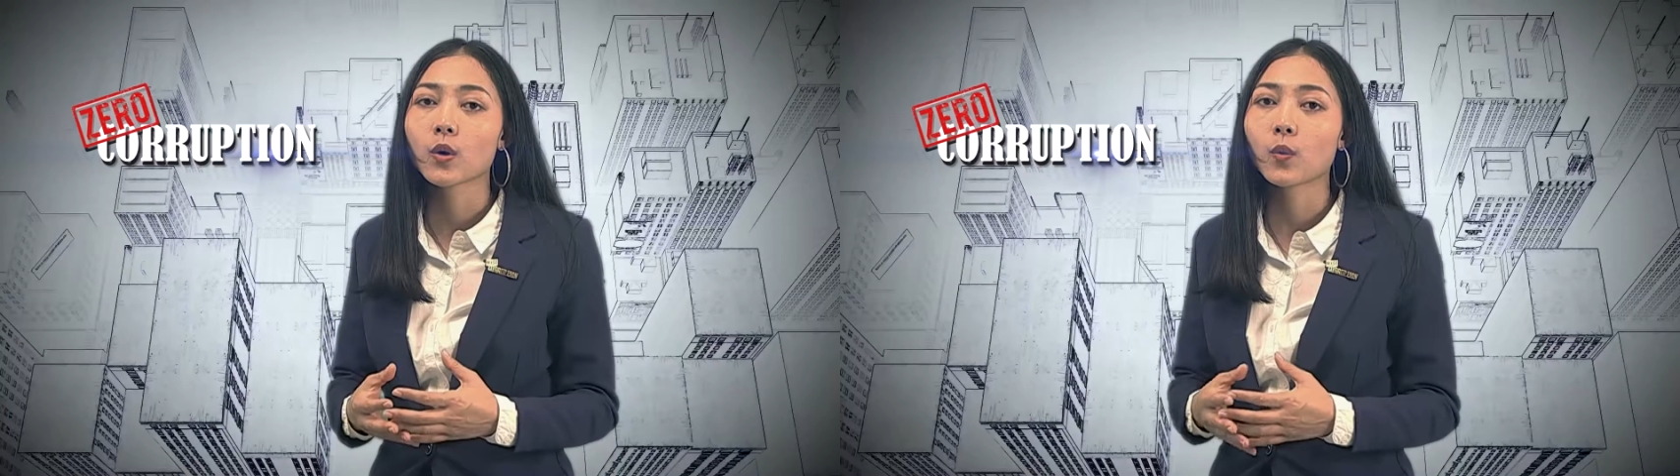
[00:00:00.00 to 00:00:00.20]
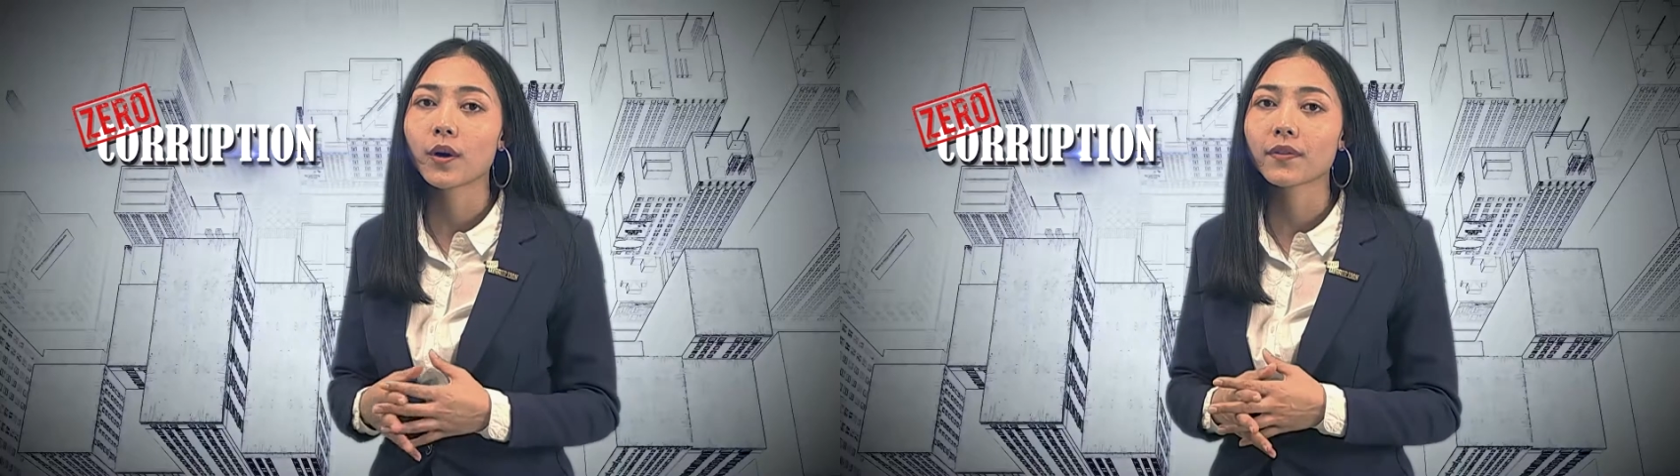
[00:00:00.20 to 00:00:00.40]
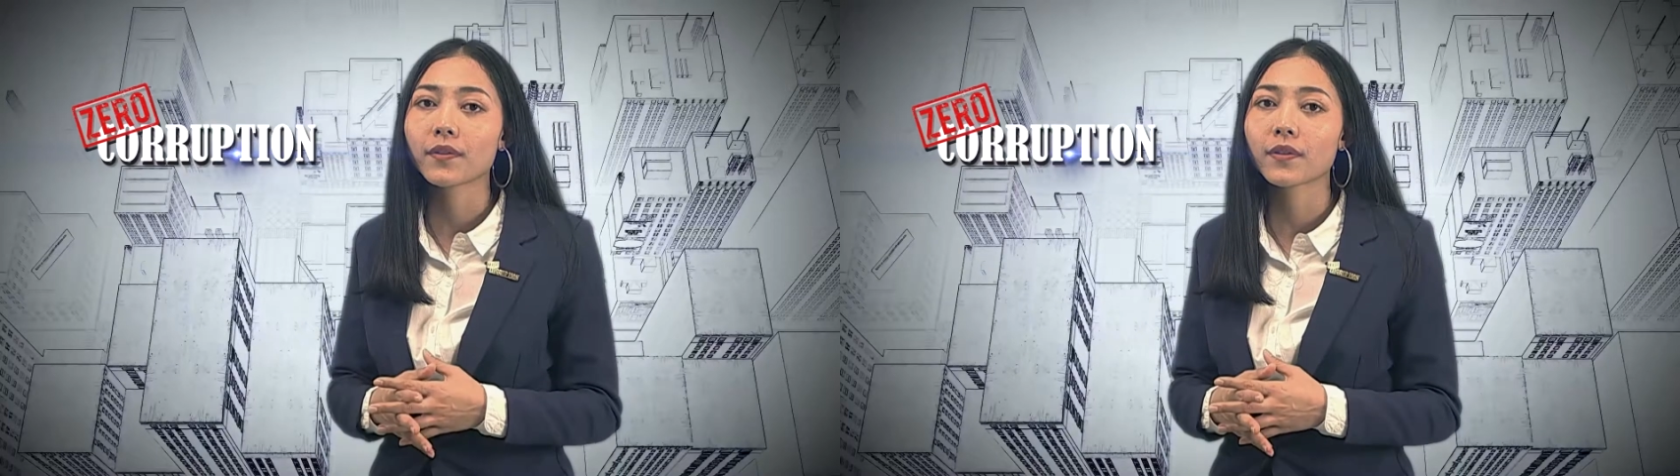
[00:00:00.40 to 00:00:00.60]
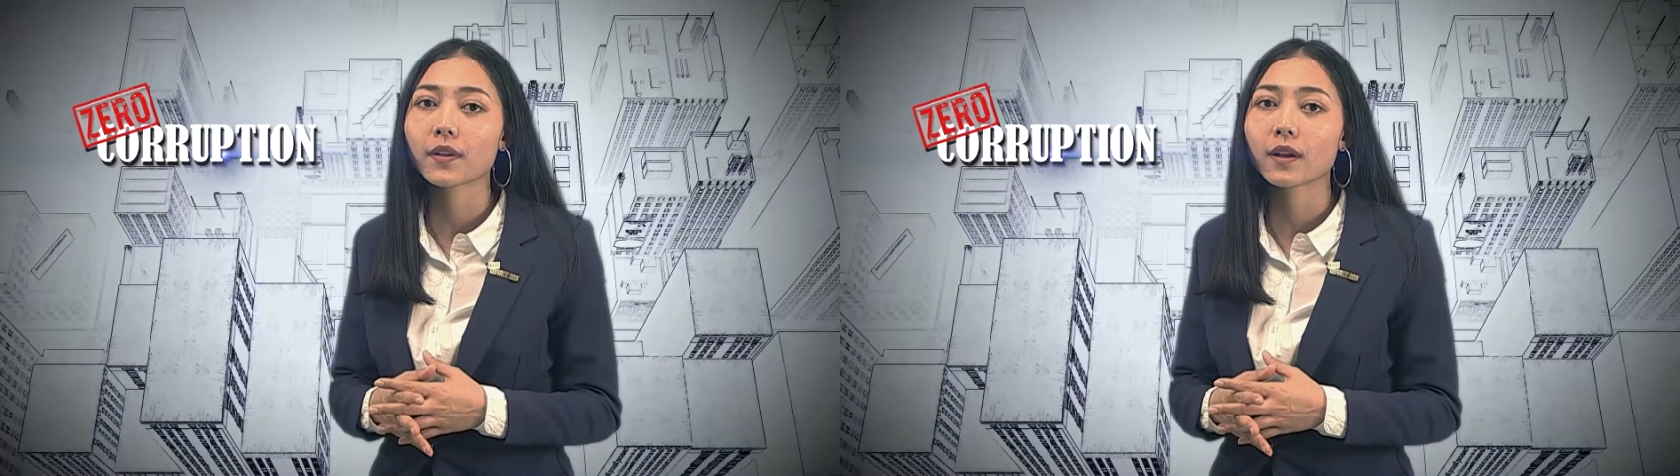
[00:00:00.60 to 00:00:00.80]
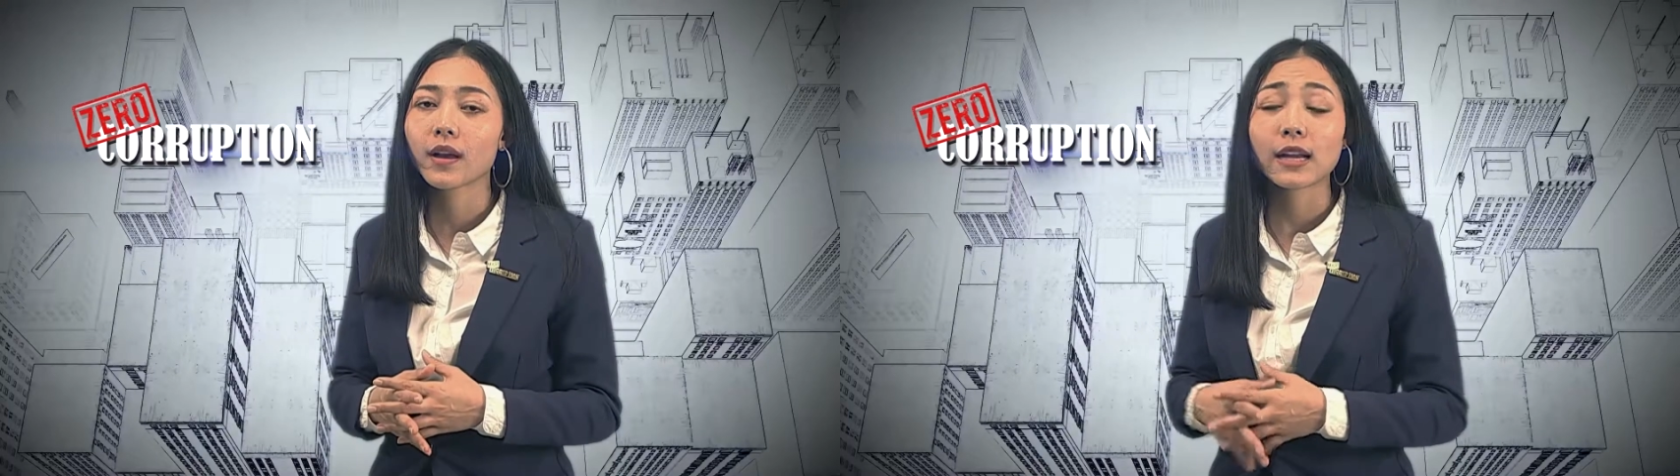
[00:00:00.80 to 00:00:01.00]
with
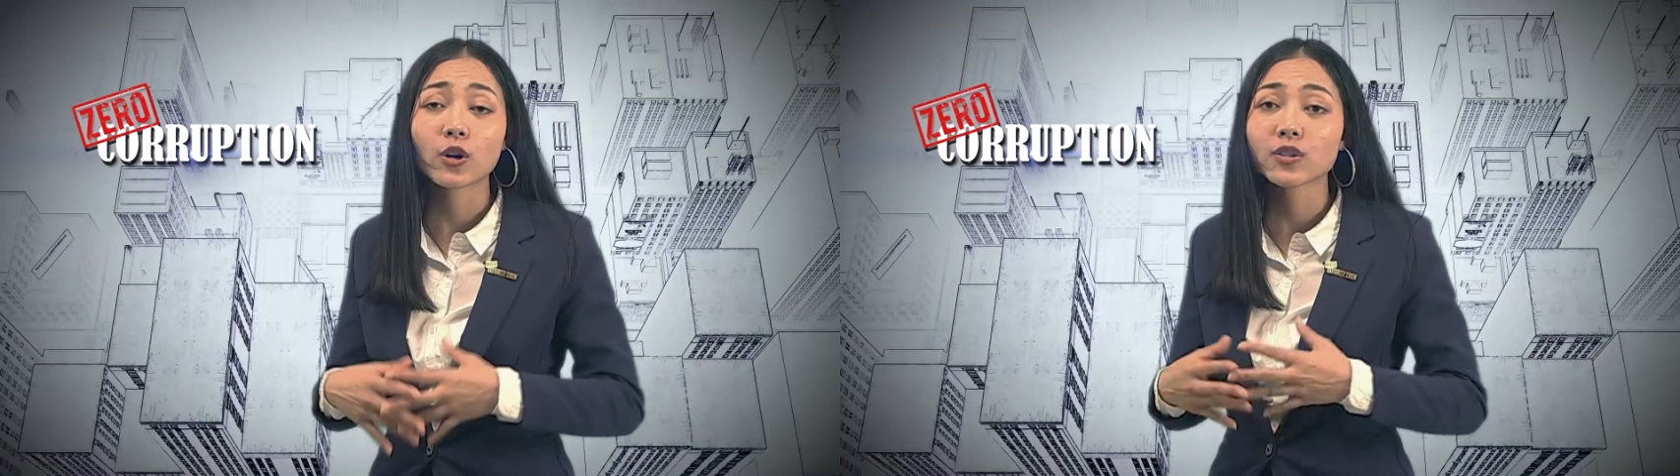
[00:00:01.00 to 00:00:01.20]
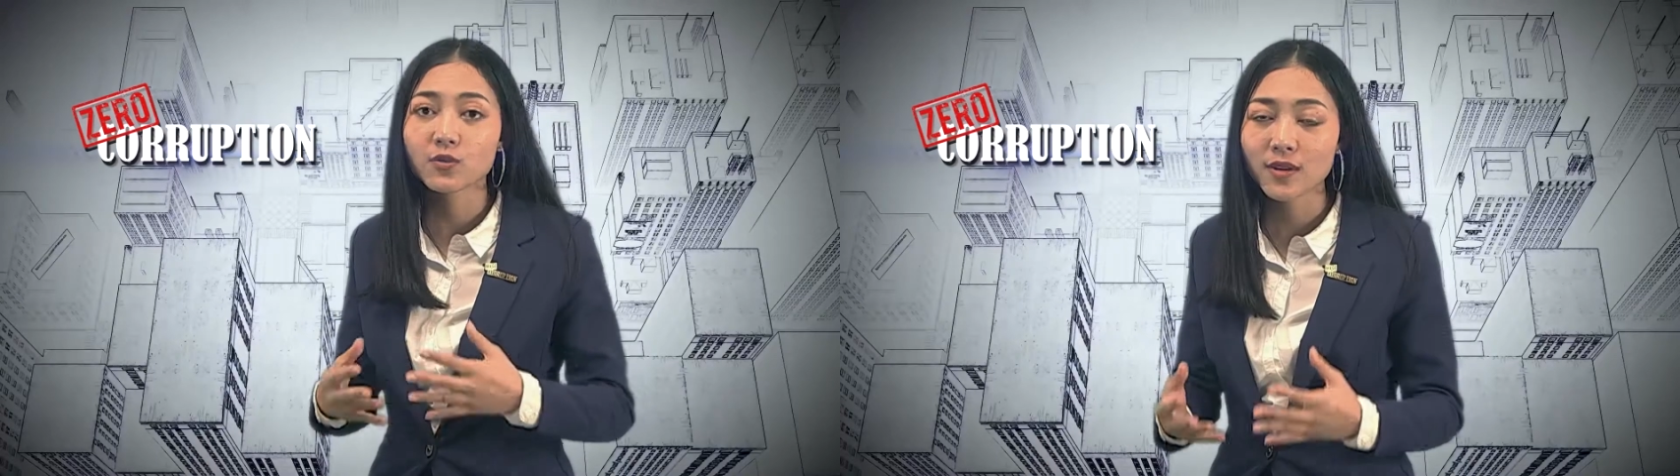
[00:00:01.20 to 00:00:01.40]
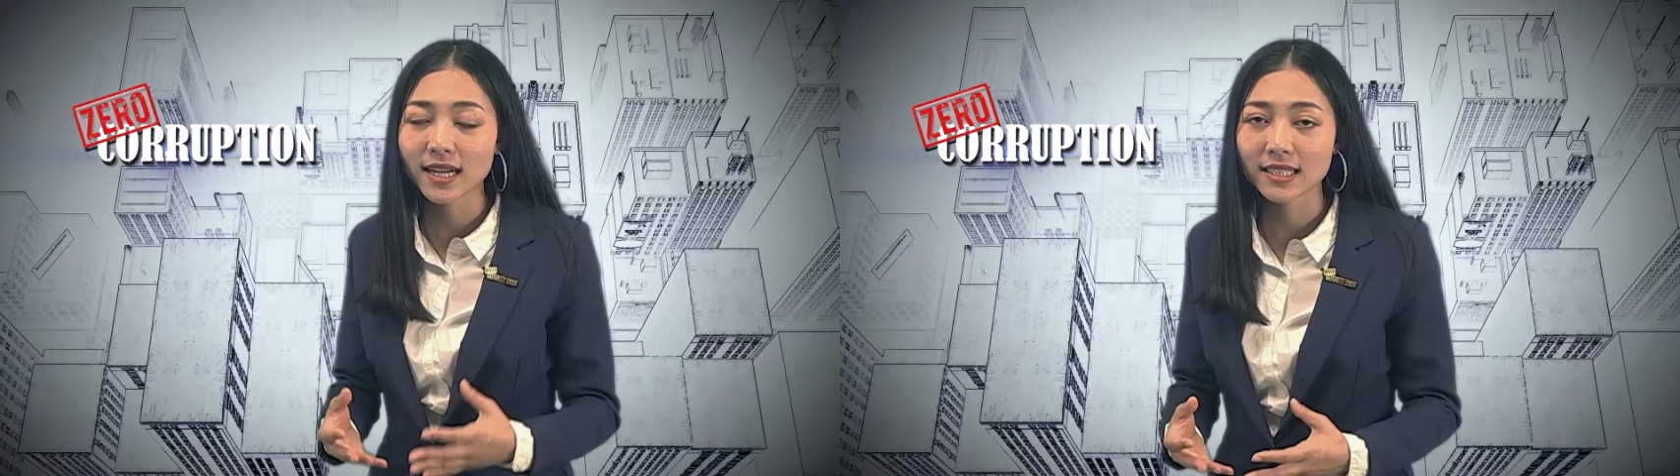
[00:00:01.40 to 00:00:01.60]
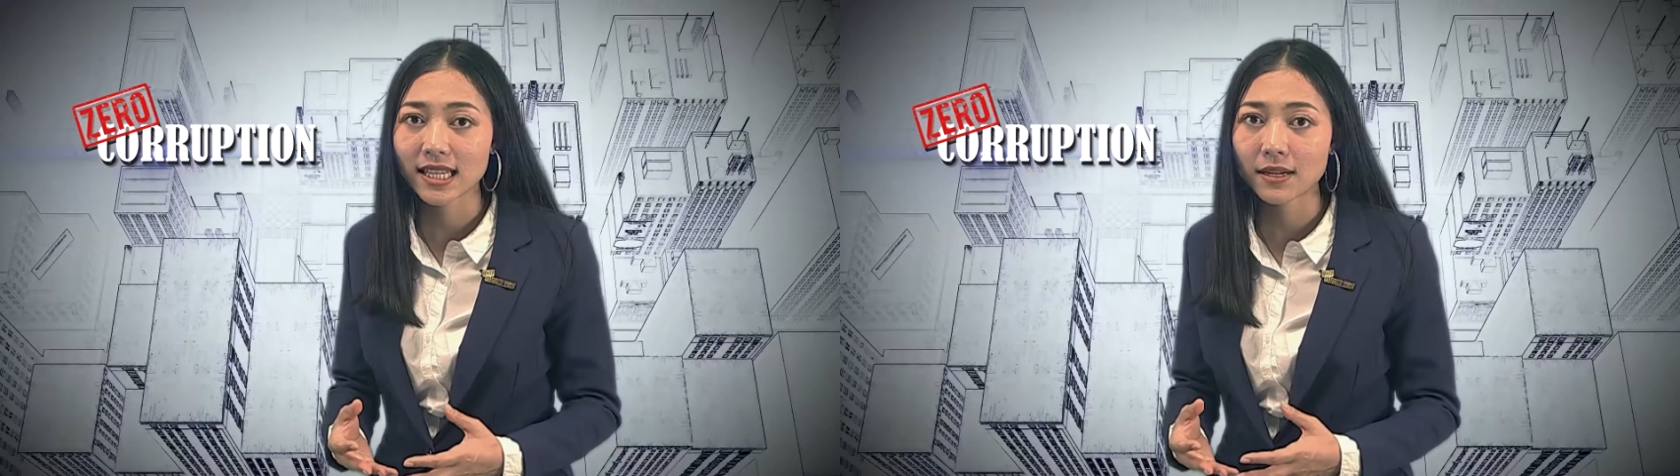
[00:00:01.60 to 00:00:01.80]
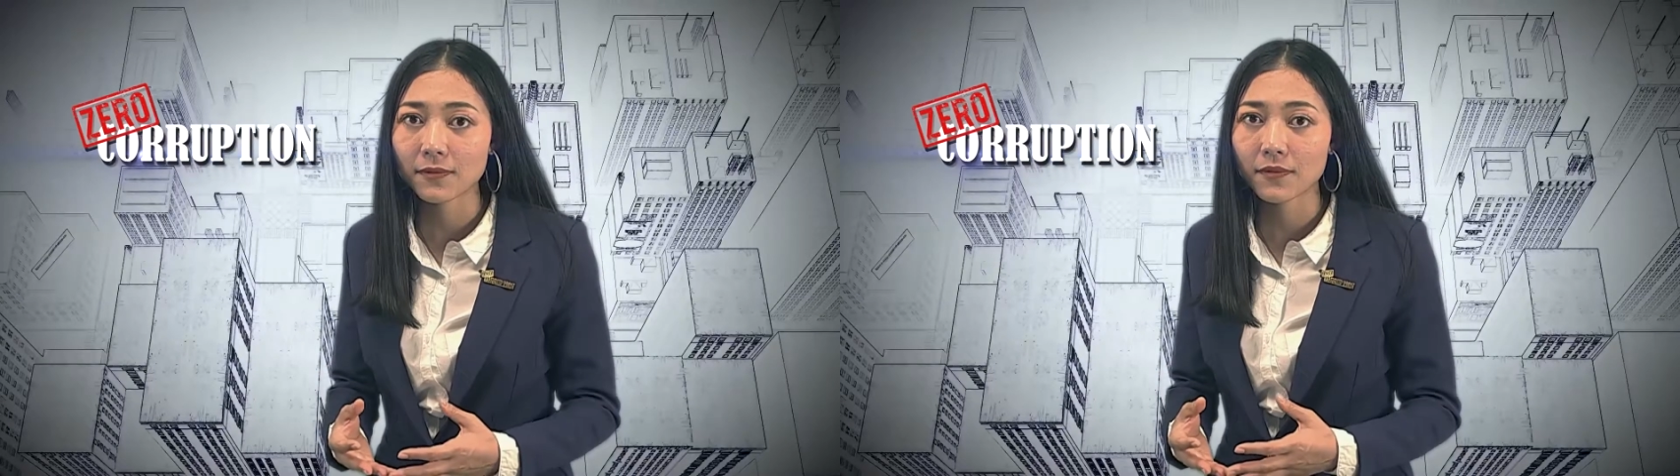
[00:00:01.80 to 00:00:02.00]
a
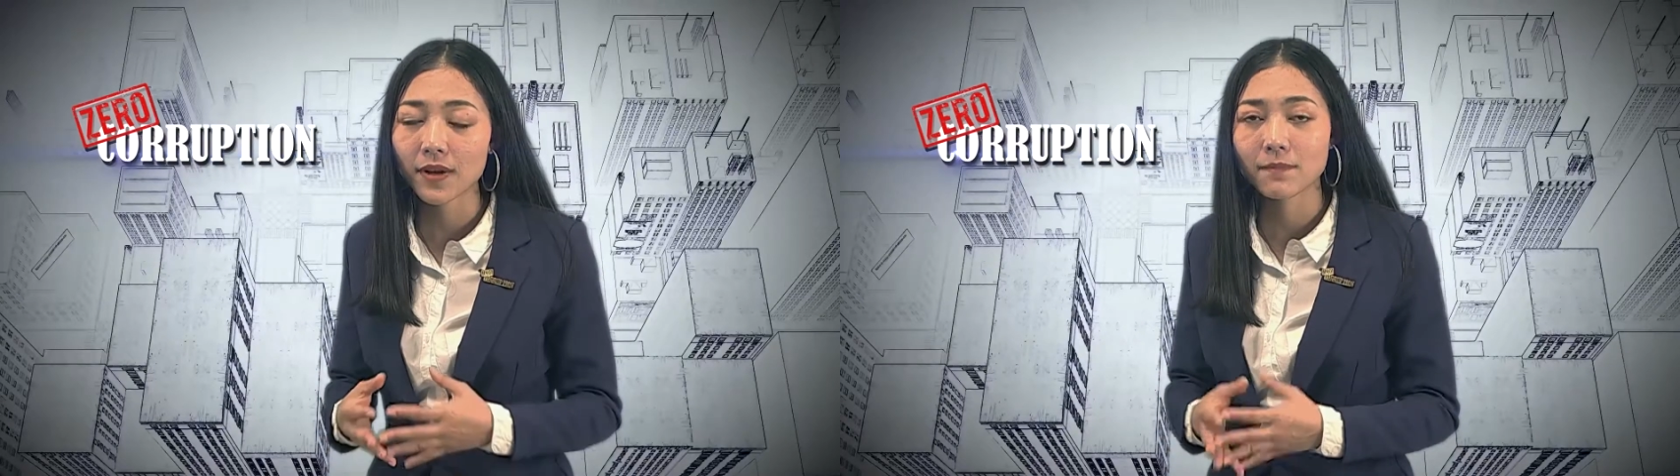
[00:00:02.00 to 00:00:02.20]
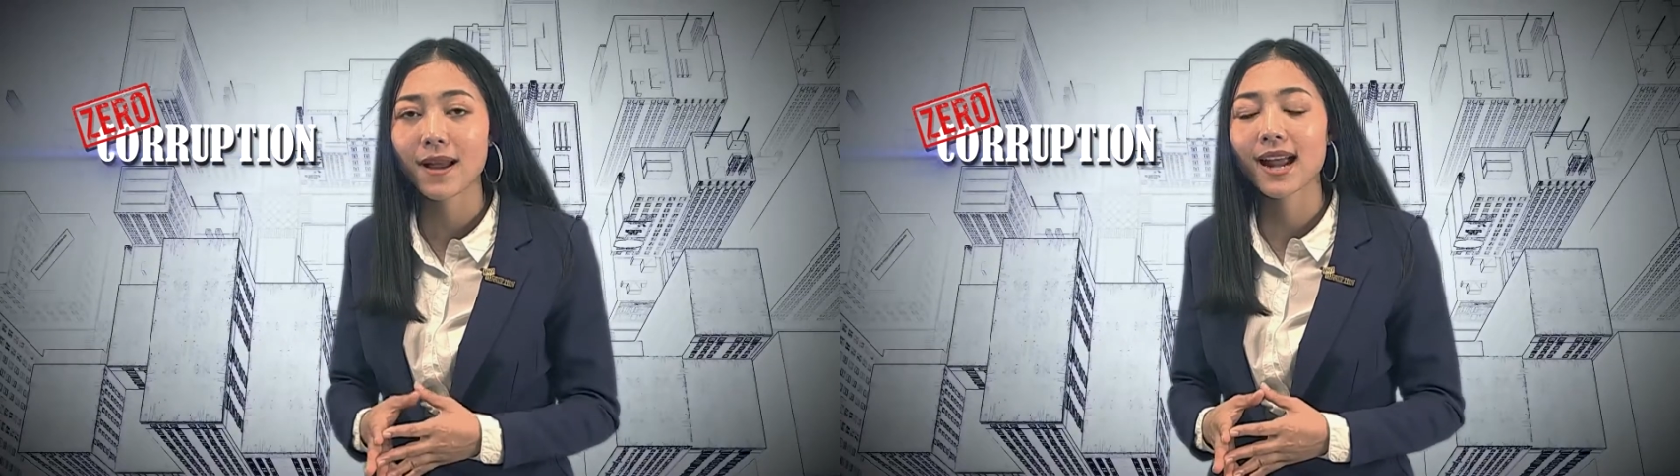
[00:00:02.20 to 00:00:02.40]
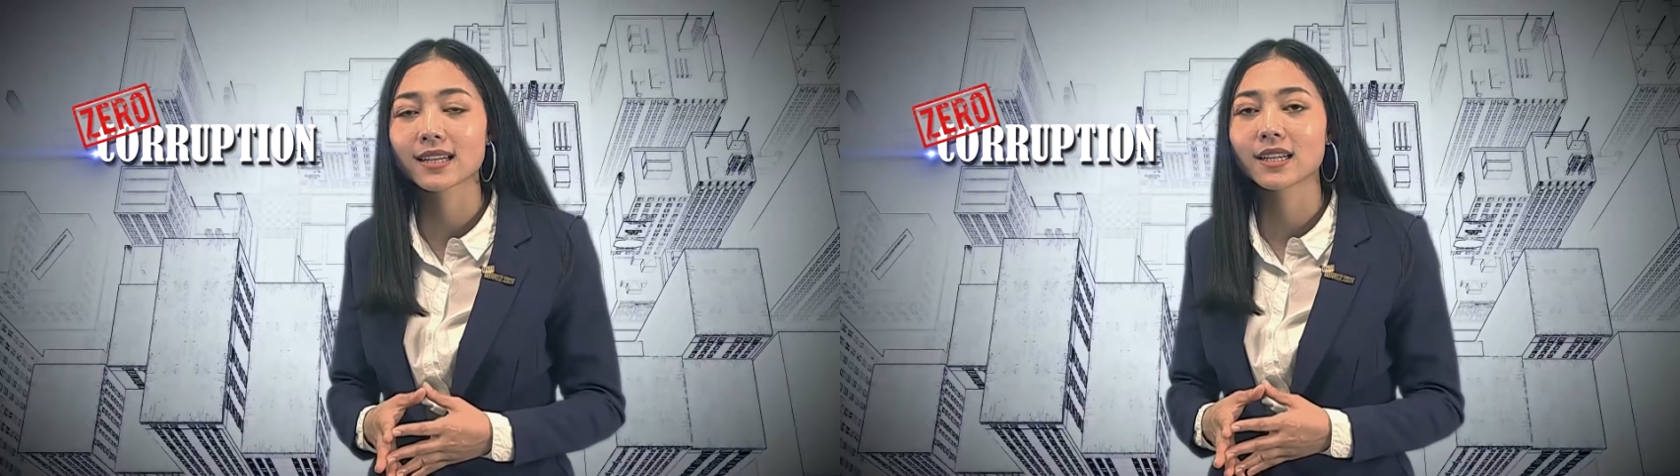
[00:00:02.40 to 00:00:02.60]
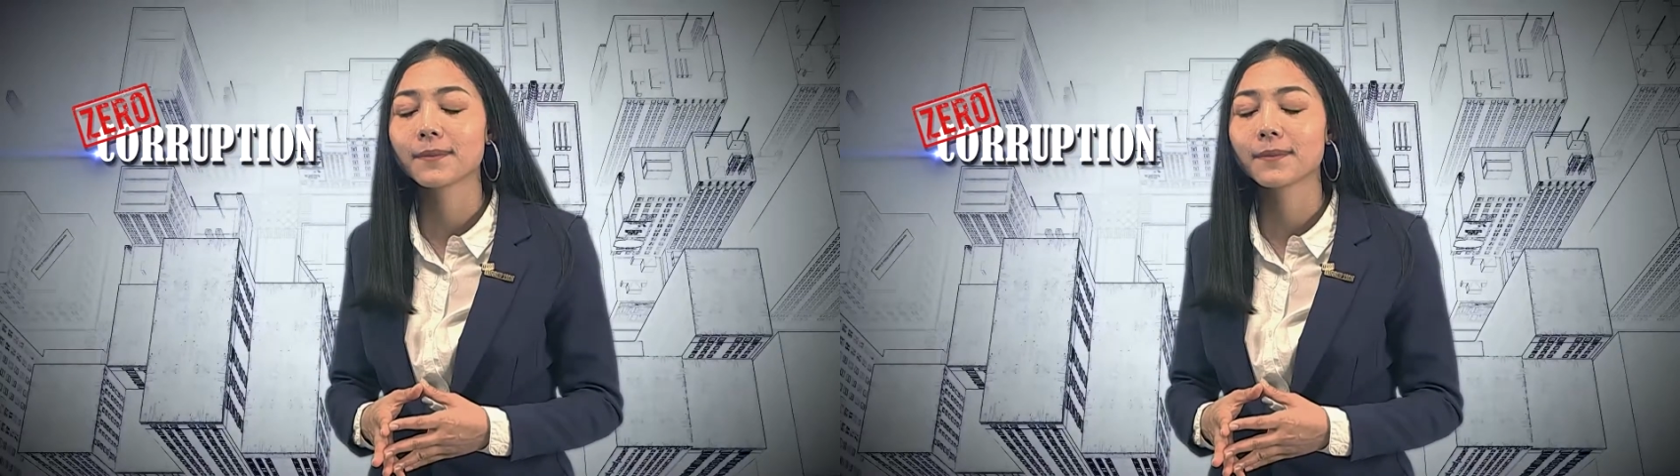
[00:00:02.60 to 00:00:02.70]
constructive feedback